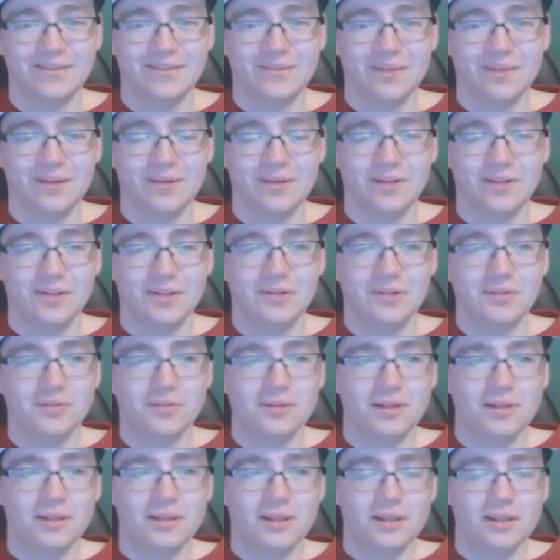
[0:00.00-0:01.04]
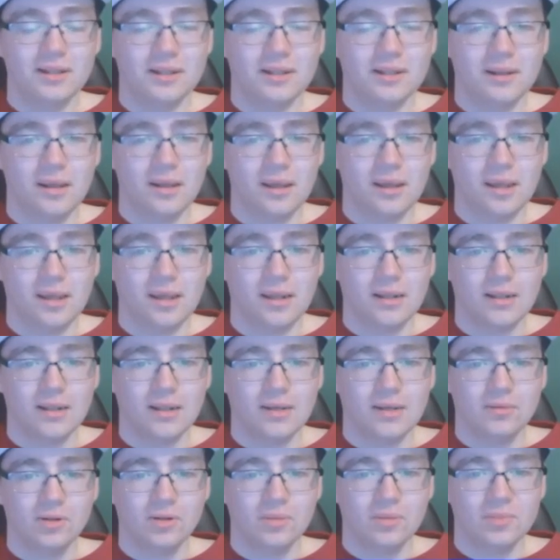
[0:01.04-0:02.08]
Very cool. And
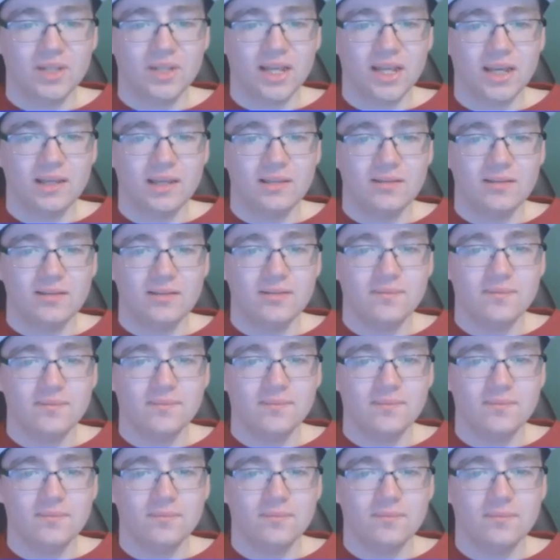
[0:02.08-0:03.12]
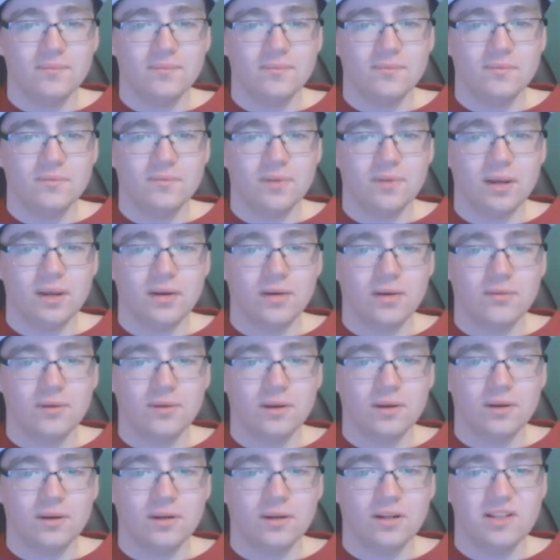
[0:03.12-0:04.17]
uh, we've got Blaze. Very,
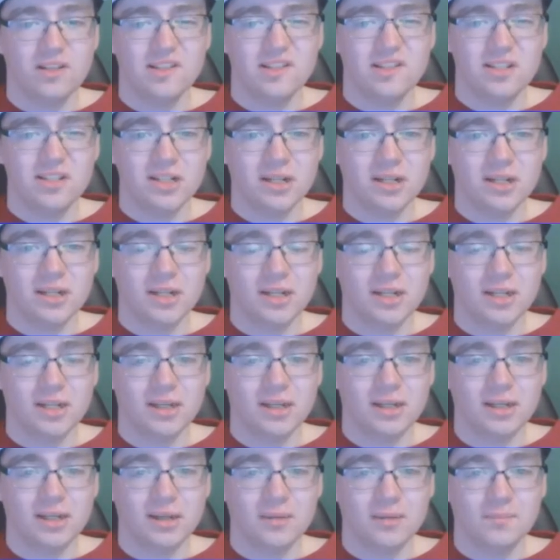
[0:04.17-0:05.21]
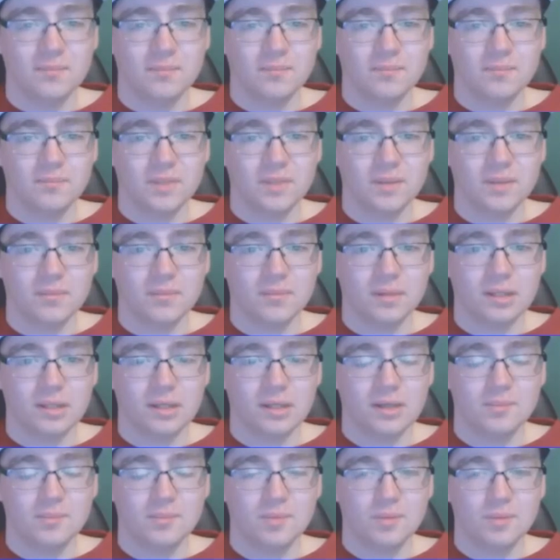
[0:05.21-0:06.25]
very nice and shiny. Uh,
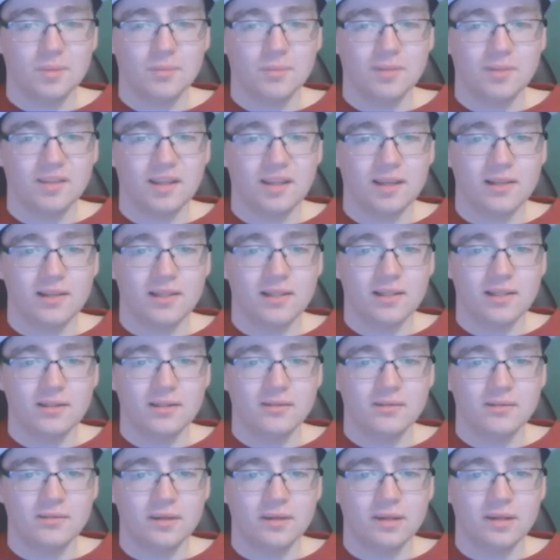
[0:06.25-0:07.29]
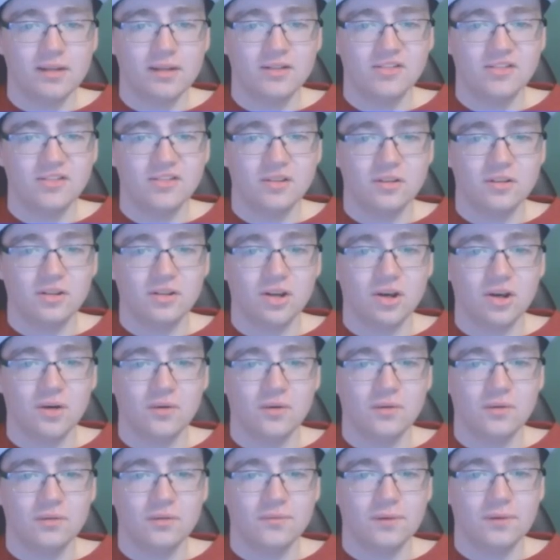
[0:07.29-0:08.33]
uh, purple metallic. And also the
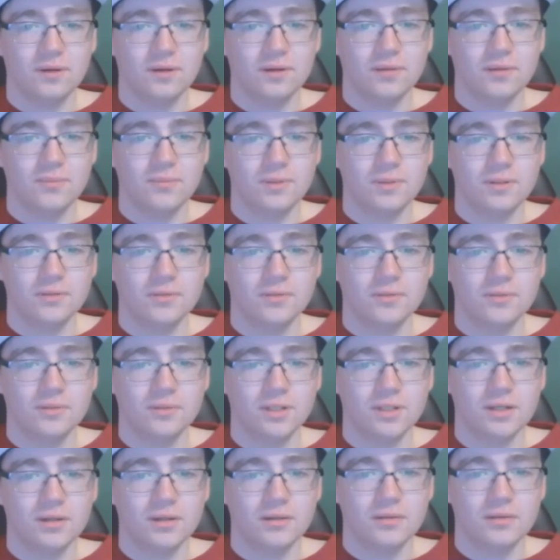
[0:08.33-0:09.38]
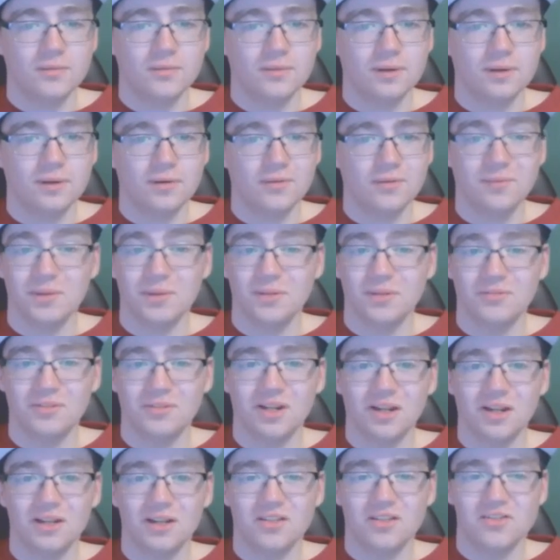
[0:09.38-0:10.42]
gold. Very beautiful color. Very beautiful
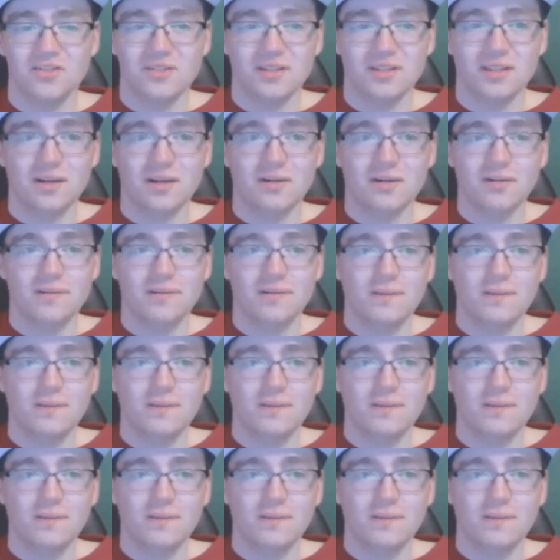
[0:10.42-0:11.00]
colors right there.